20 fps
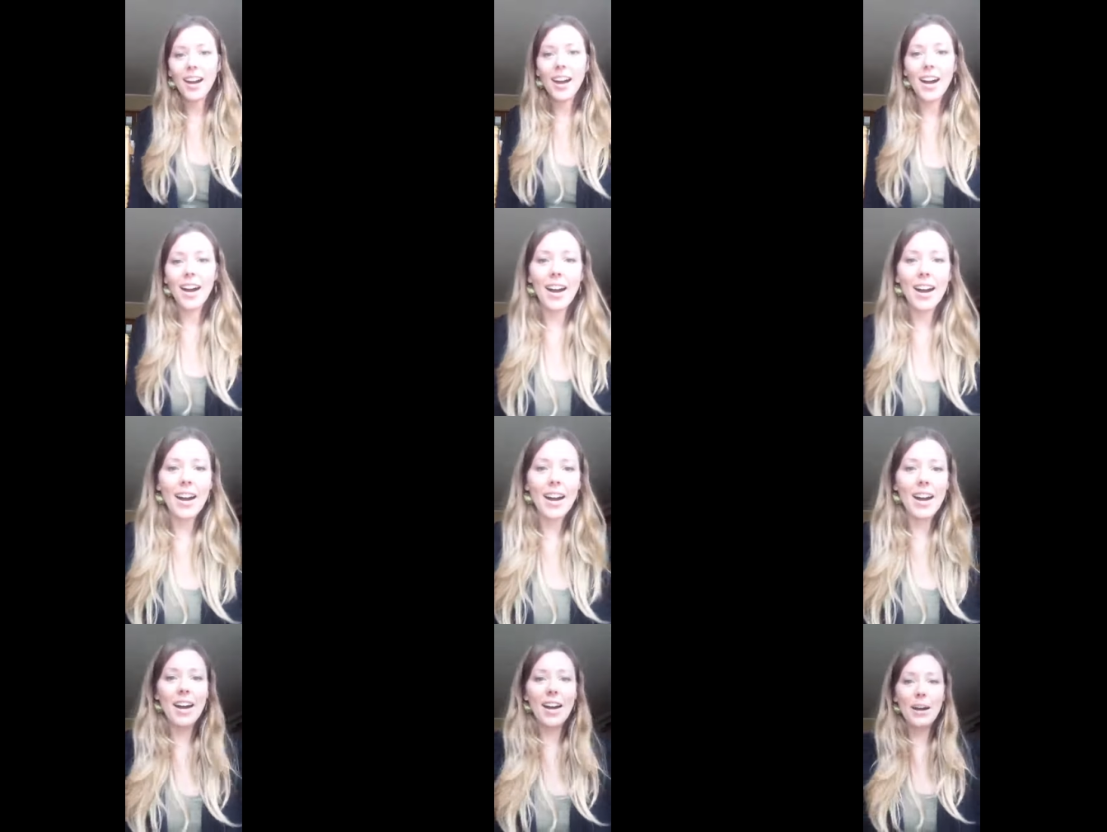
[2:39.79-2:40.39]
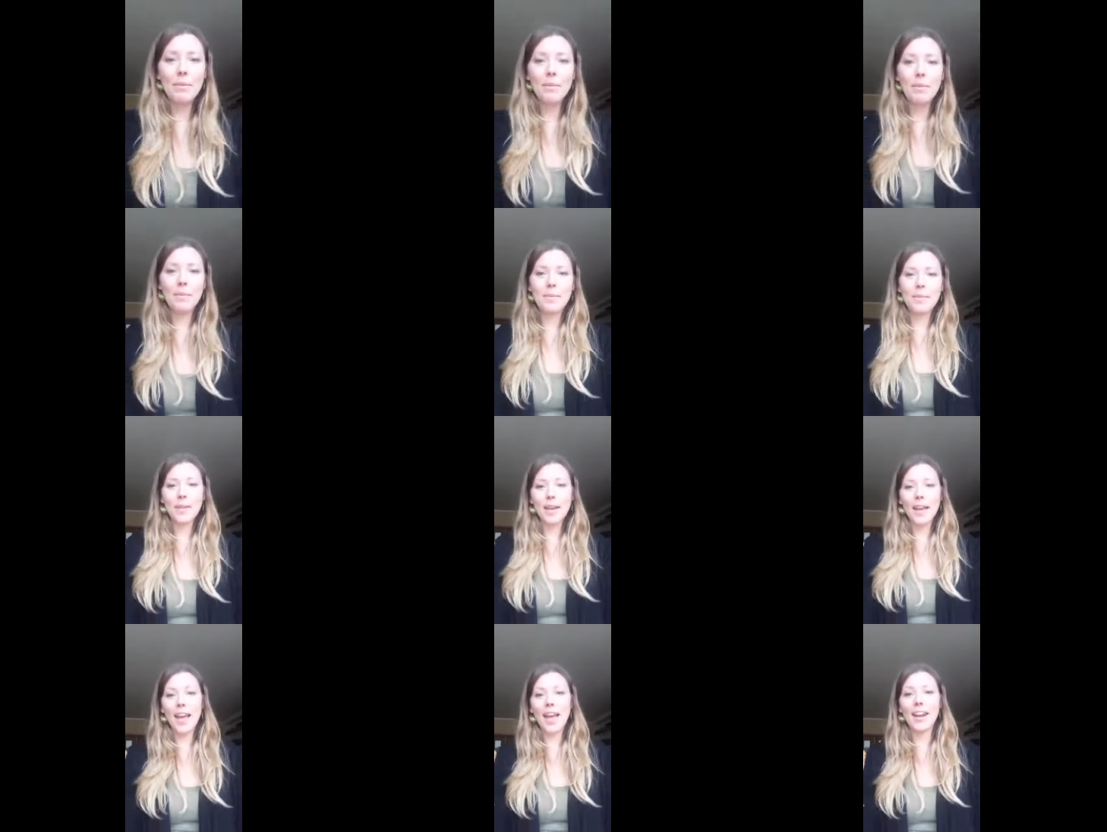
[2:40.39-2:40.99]
Um,
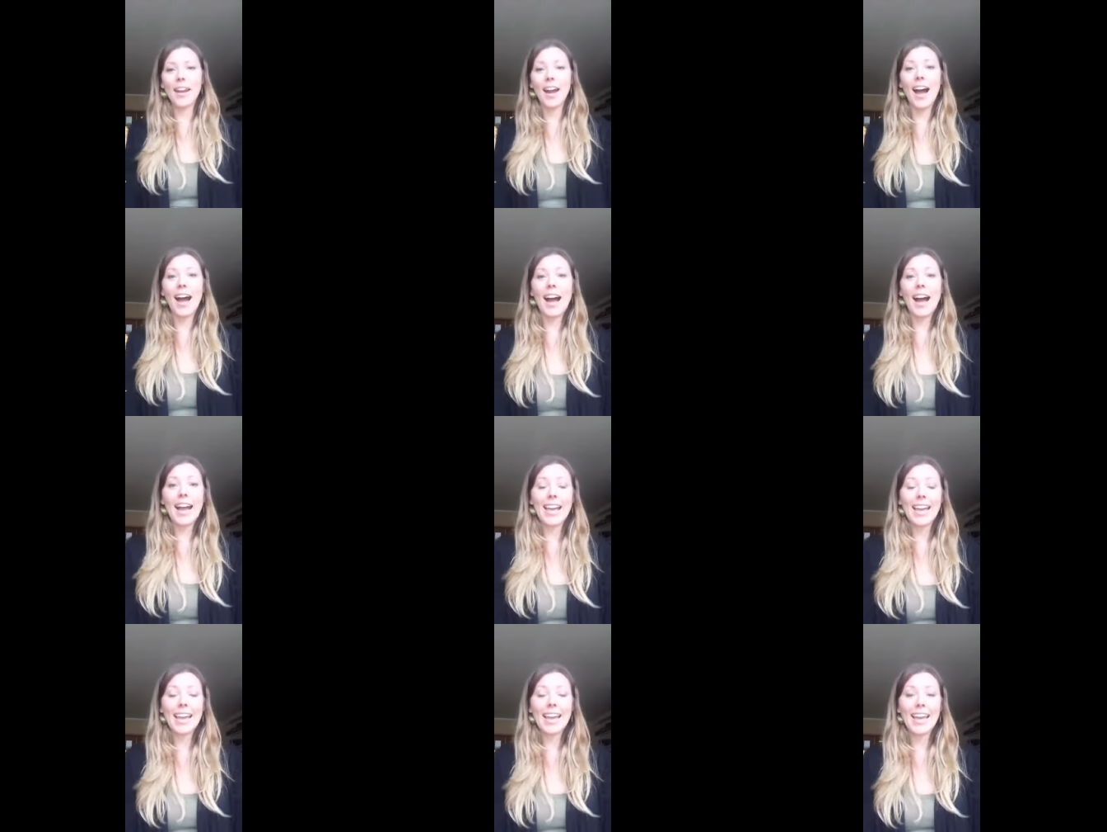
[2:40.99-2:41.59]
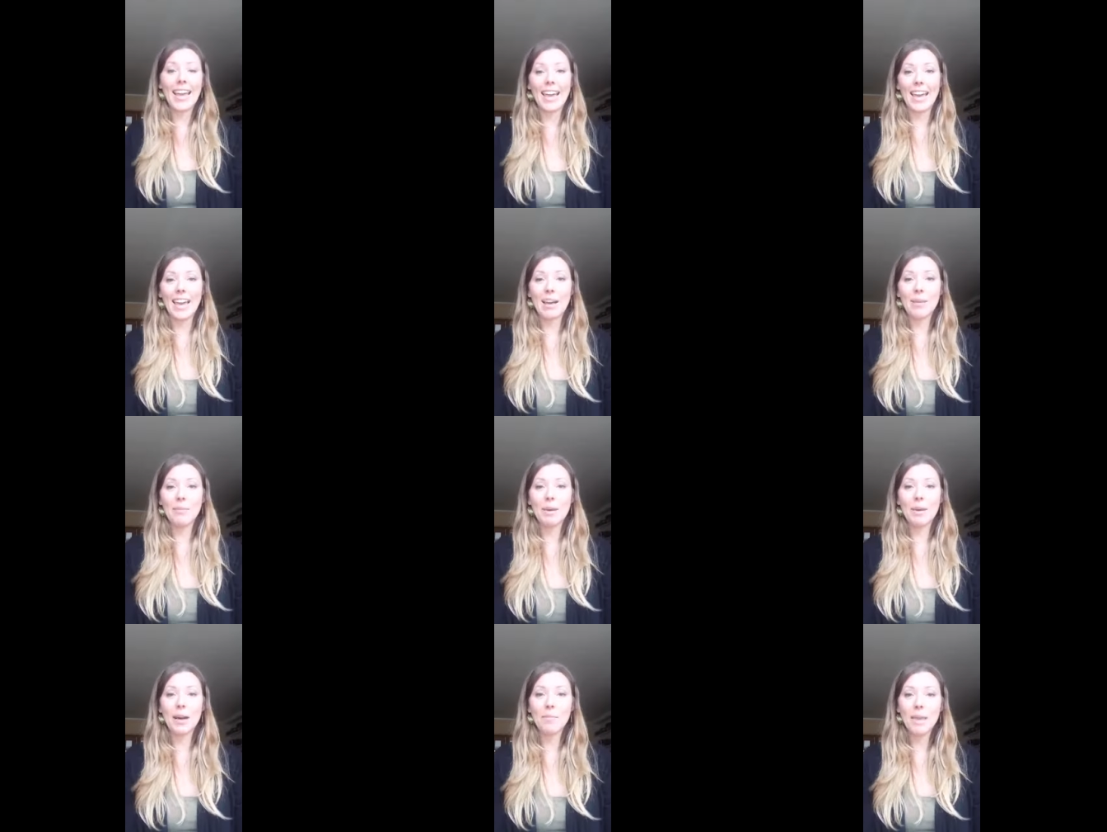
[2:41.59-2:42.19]
and I
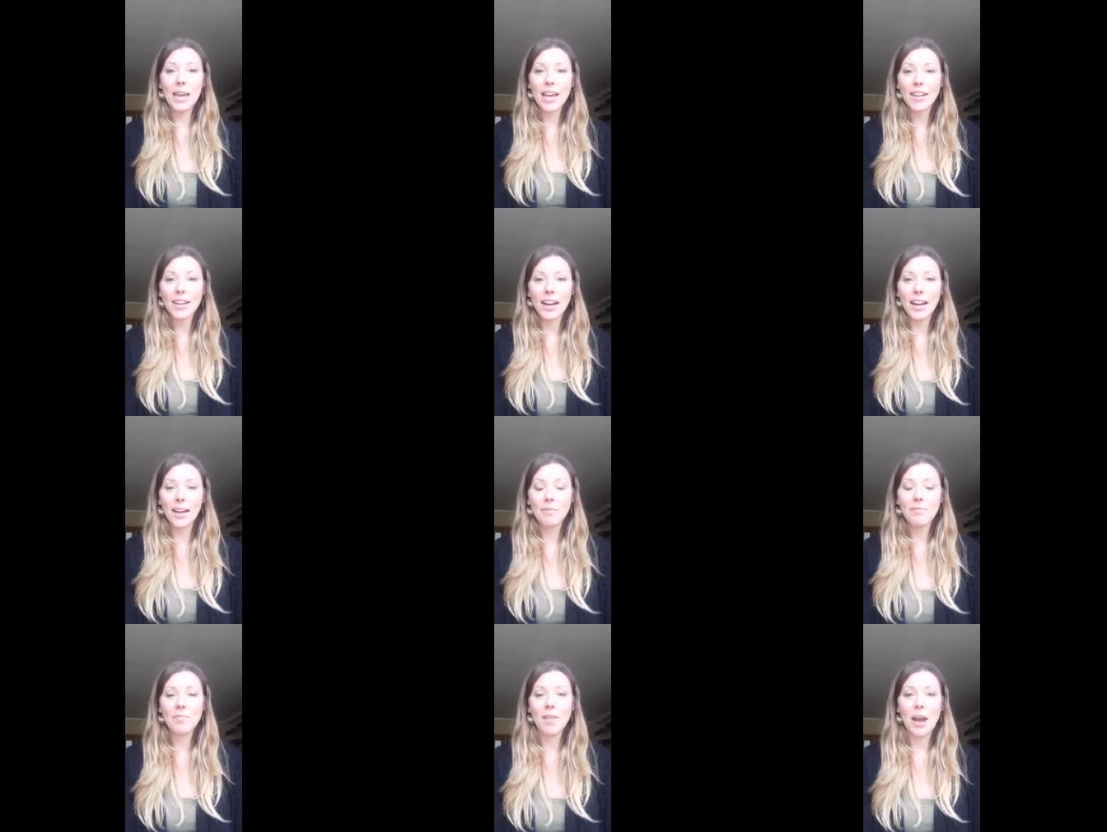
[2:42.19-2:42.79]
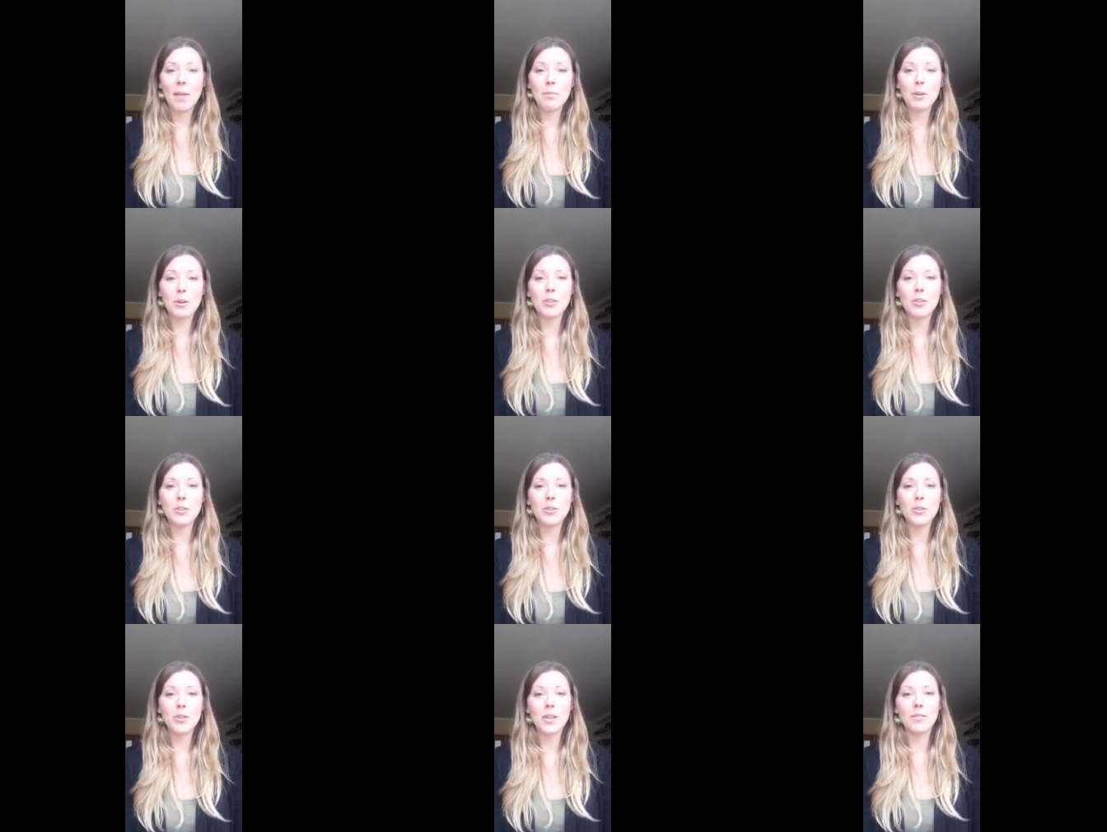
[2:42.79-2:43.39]
am Amanda. I'm your
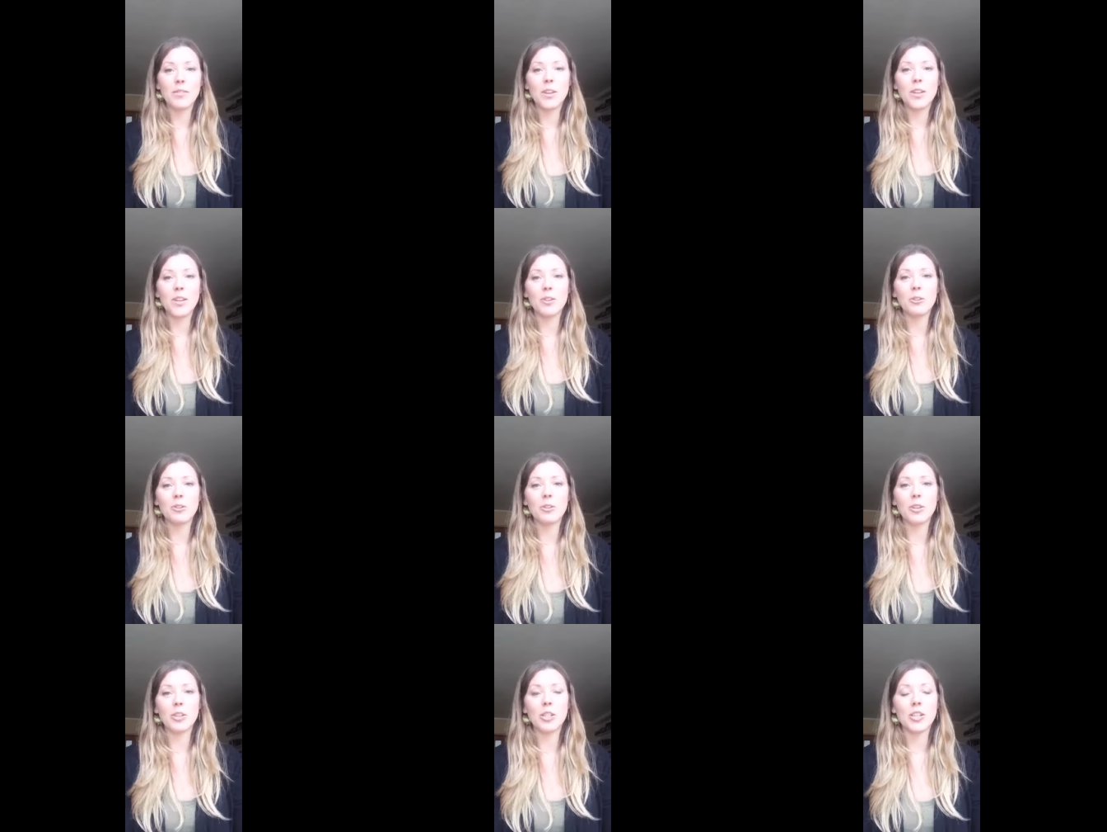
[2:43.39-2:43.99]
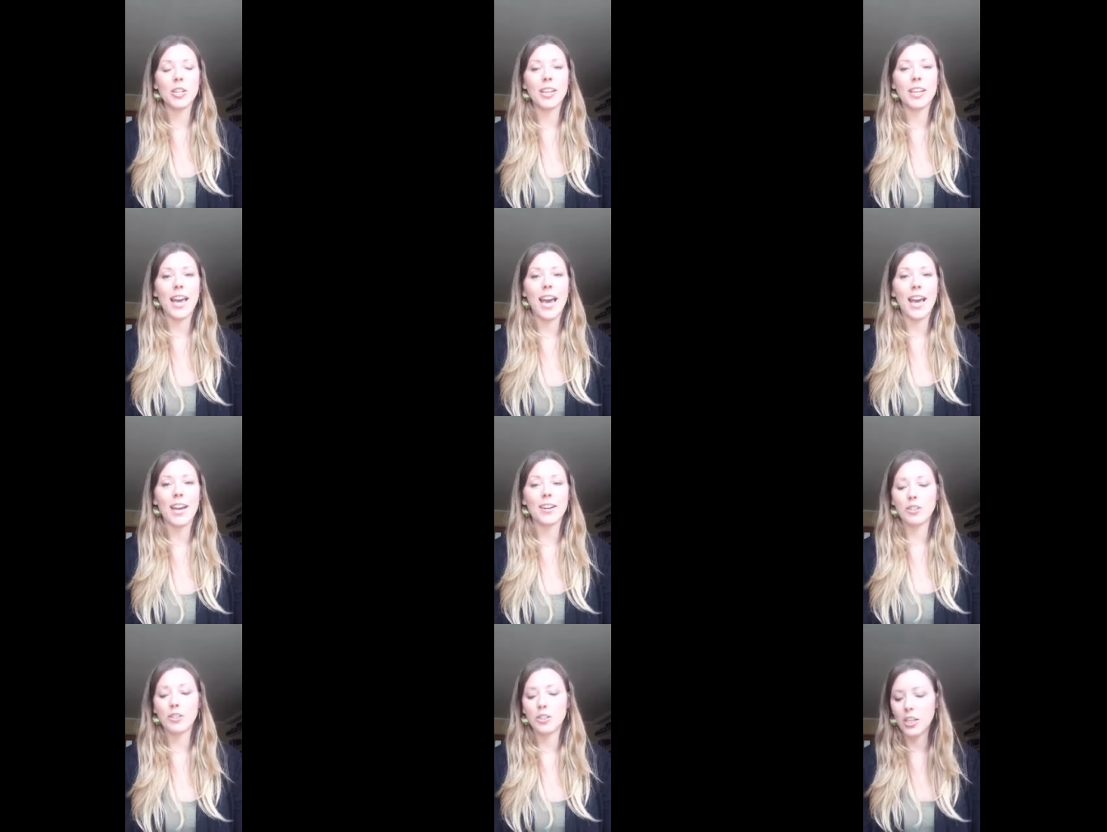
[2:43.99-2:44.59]
intuitive nutrition and
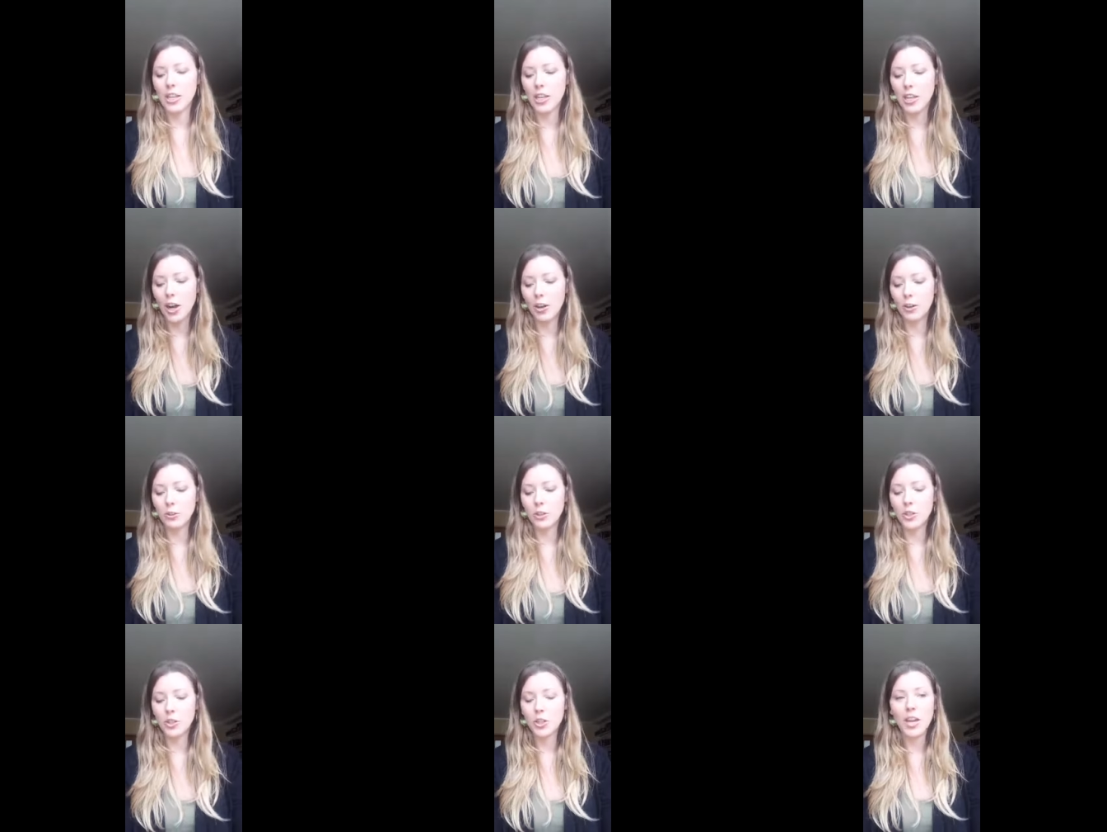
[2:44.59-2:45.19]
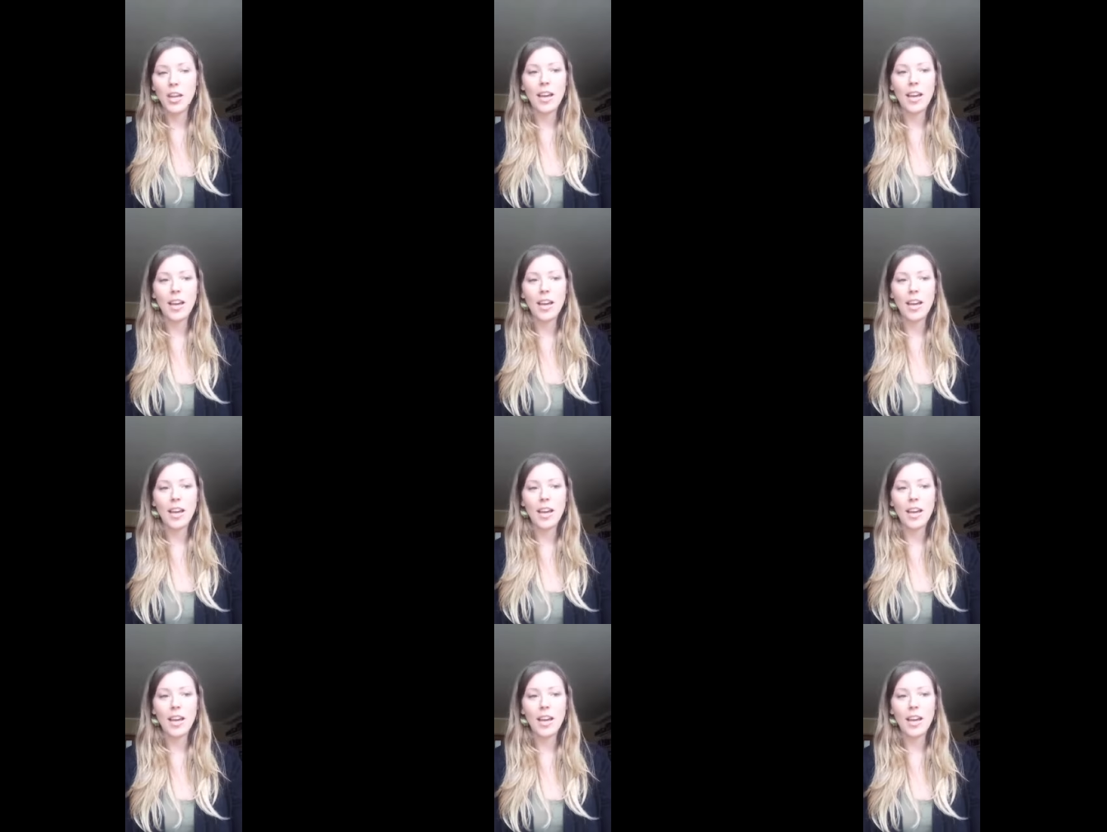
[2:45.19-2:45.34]
energy coach,